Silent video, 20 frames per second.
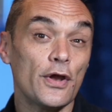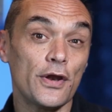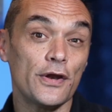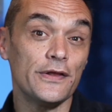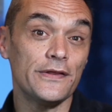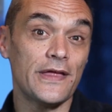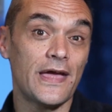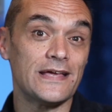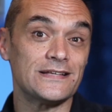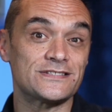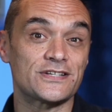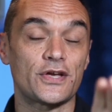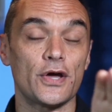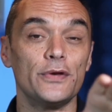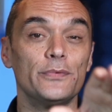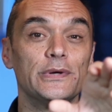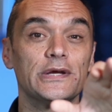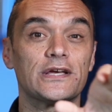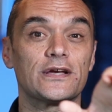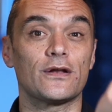not only that, it's
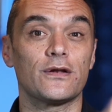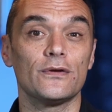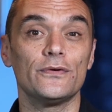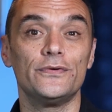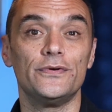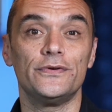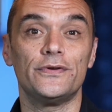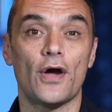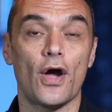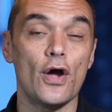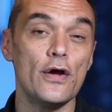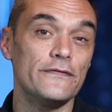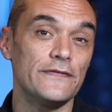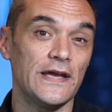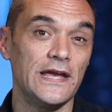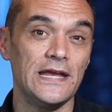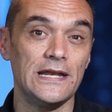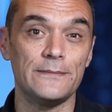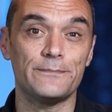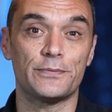going to include
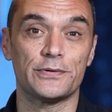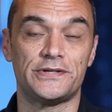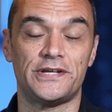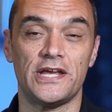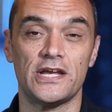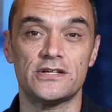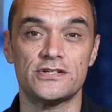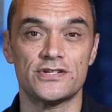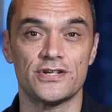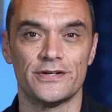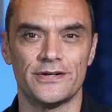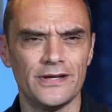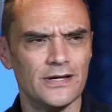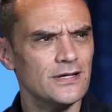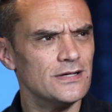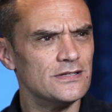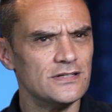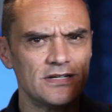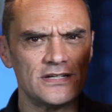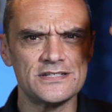overheating protection.
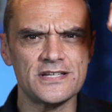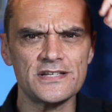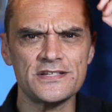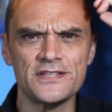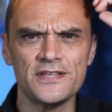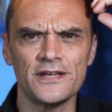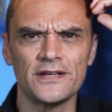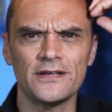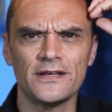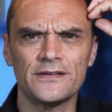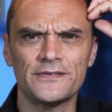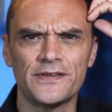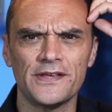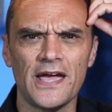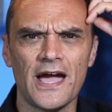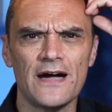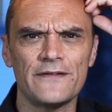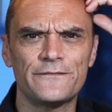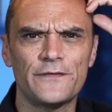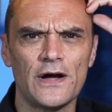Is this thing the
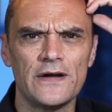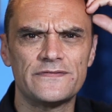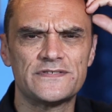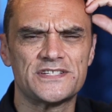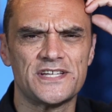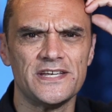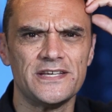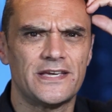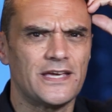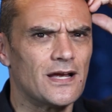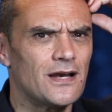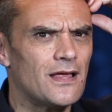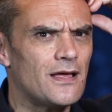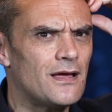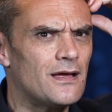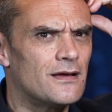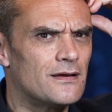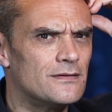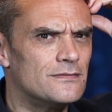R5C killer?